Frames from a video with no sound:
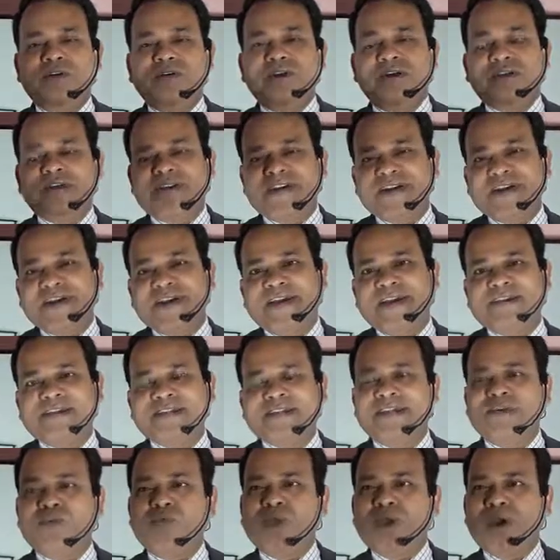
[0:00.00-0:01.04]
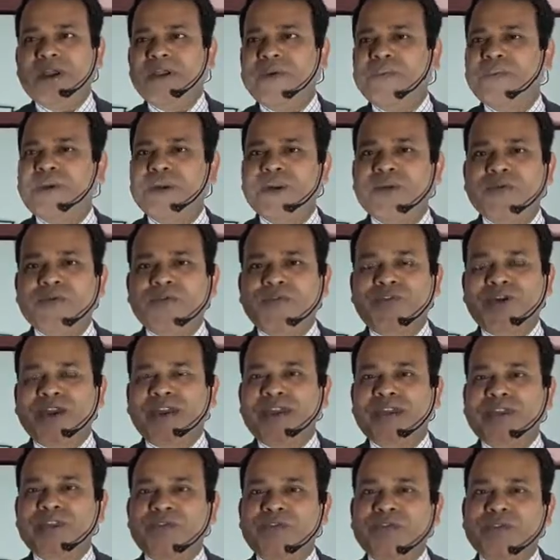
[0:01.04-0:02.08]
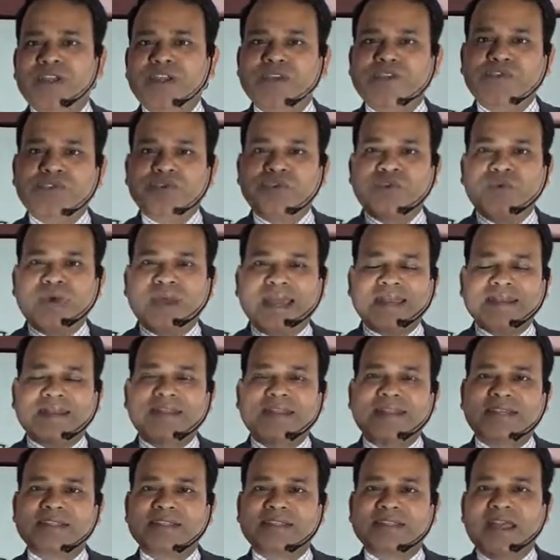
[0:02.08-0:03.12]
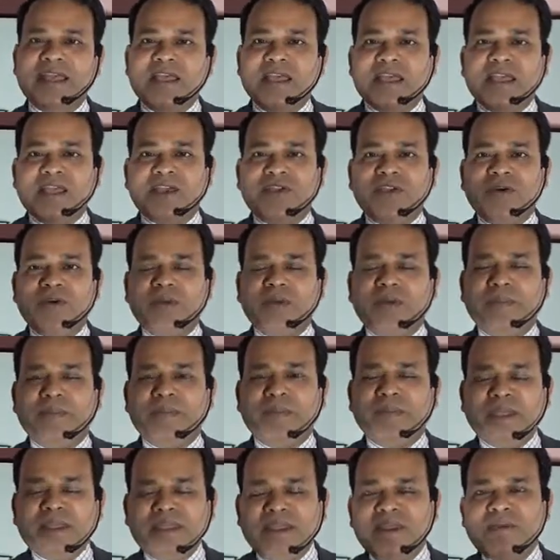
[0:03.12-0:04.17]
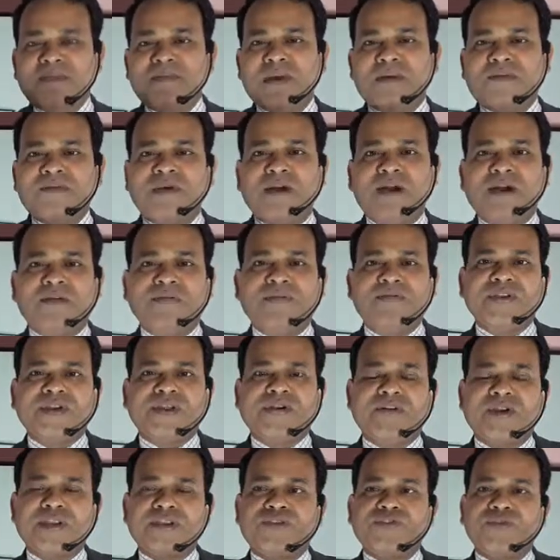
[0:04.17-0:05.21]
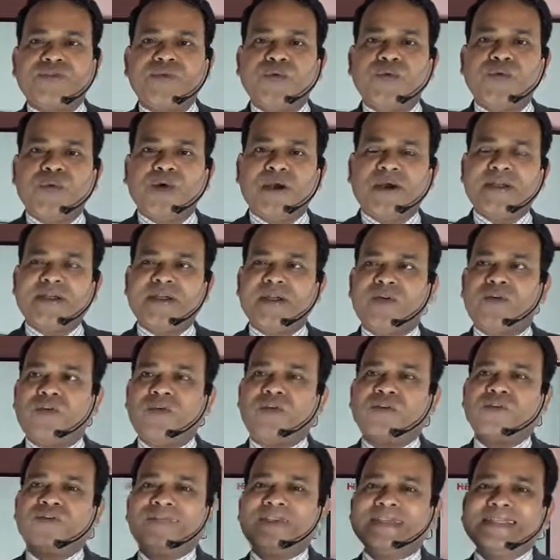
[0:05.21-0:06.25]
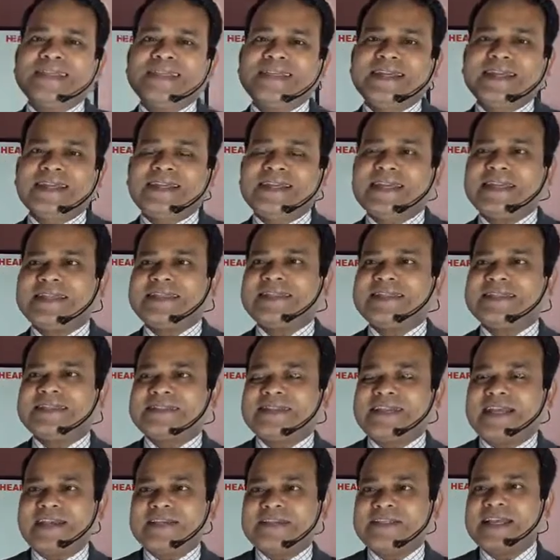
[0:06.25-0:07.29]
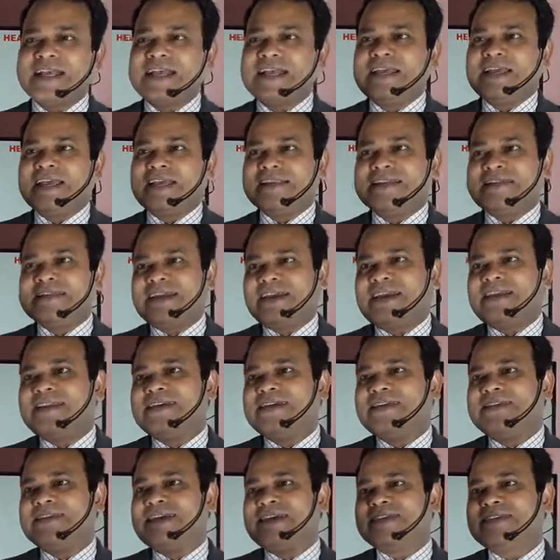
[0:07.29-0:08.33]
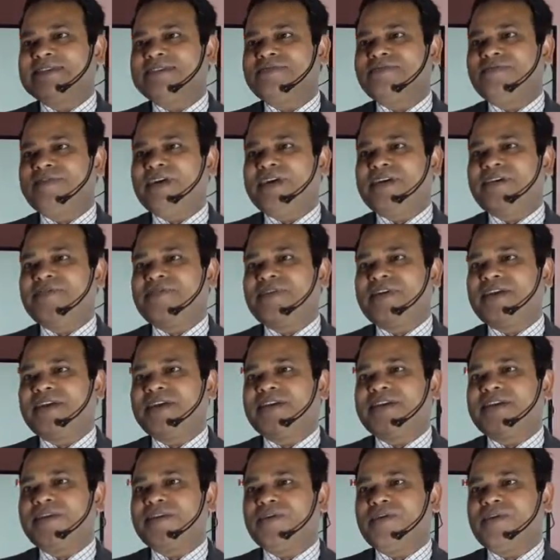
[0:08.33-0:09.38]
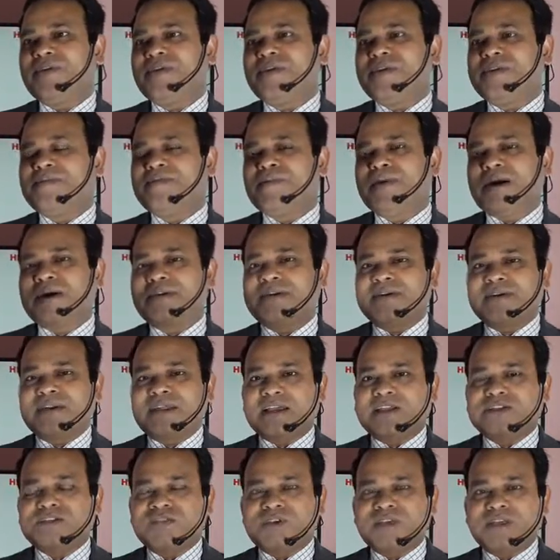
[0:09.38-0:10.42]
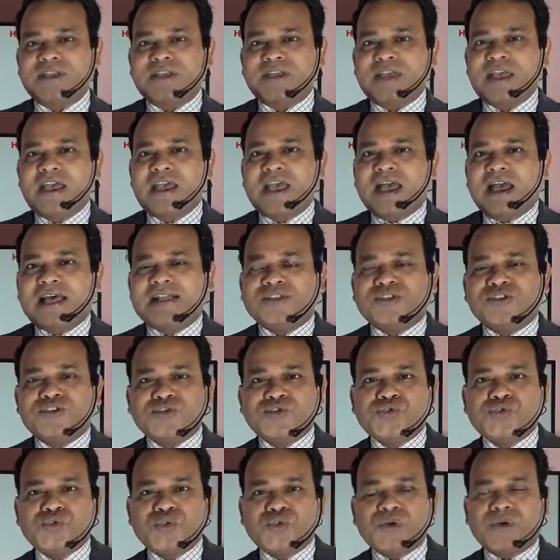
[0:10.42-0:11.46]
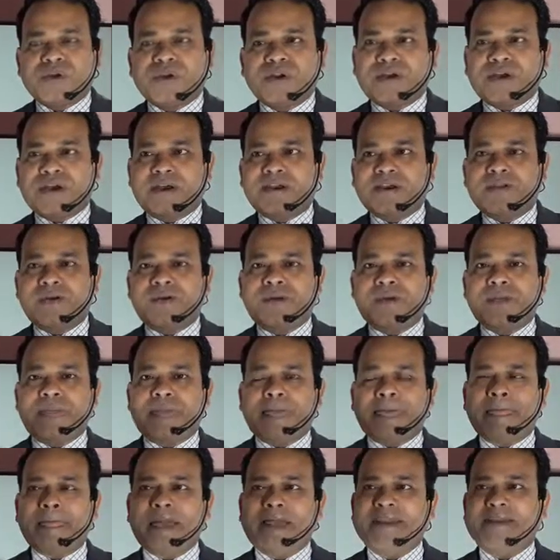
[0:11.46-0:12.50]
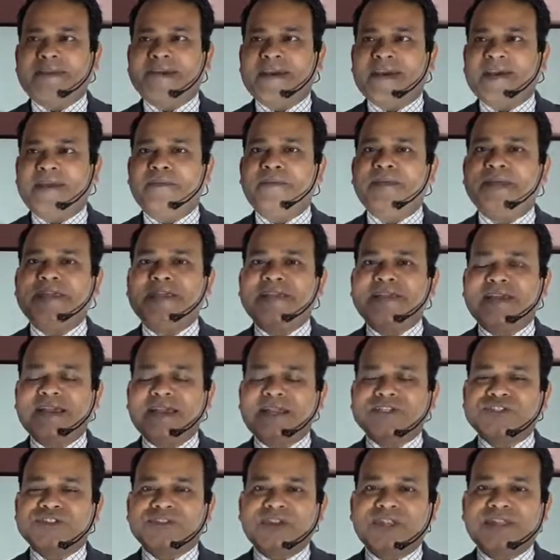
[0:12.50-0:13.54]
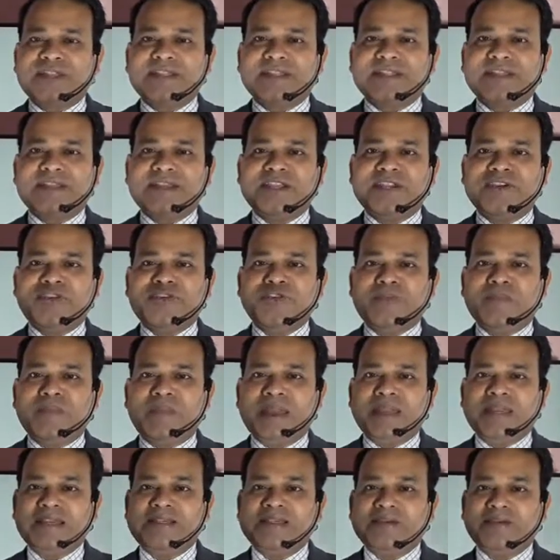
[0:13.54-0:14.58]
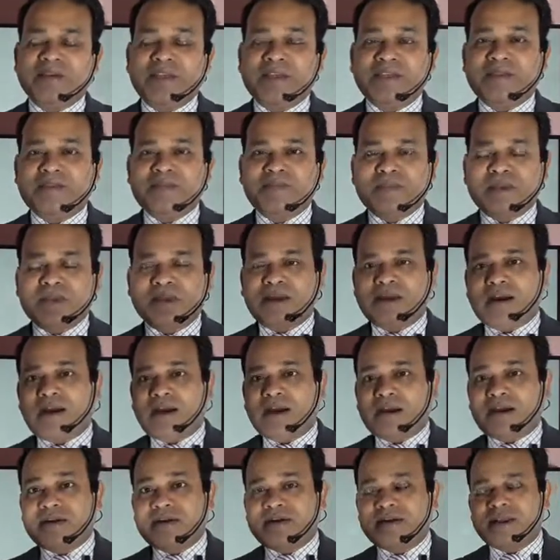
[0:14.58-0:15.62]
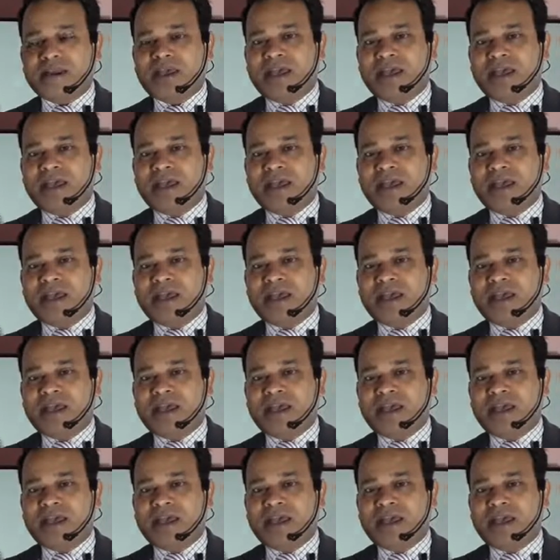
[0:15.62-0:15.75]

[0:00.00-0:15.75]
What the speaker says: terrace, wherever you find, you need to do at least minimum half an hour to 1 hour physical exercise daily. That's very, very important actually. And those who are diabetic actually, they need to. It is very hard